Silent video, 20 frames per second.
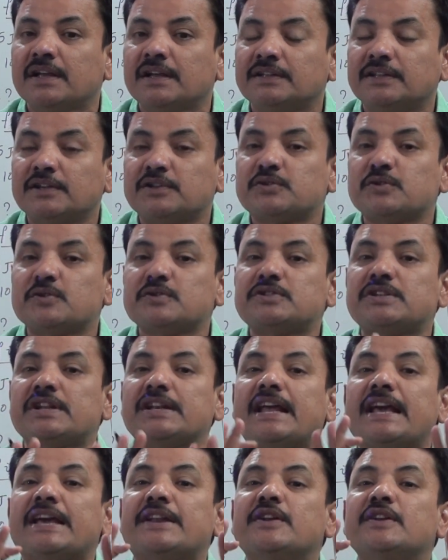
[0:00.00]
The total
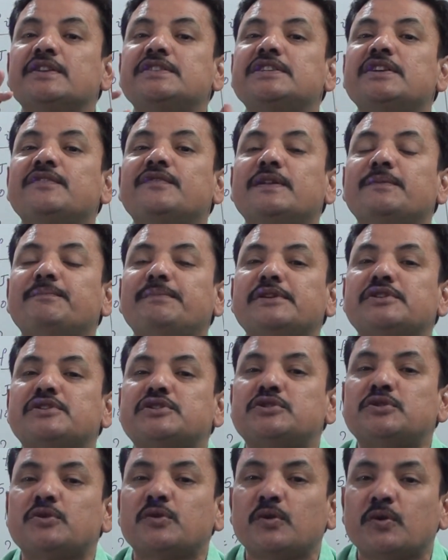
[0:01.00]
energy will be
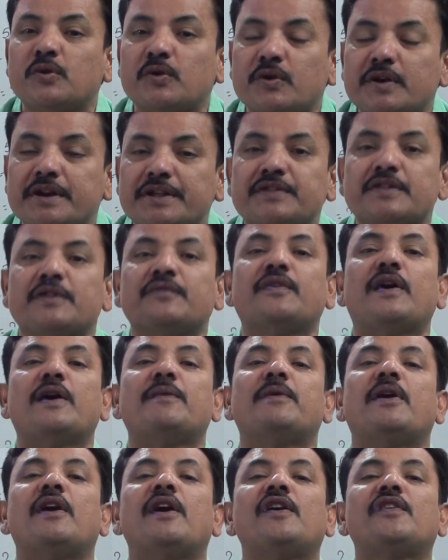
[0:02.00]
stored in the form
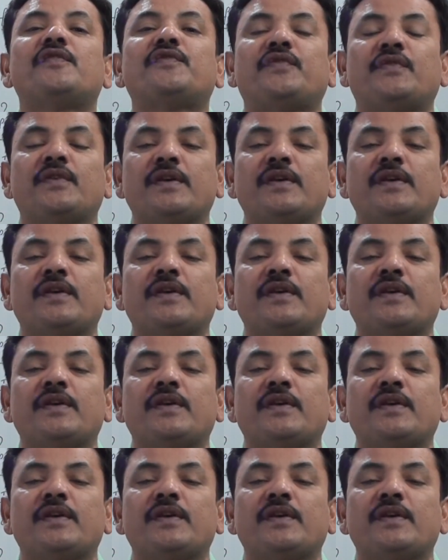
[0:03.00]
of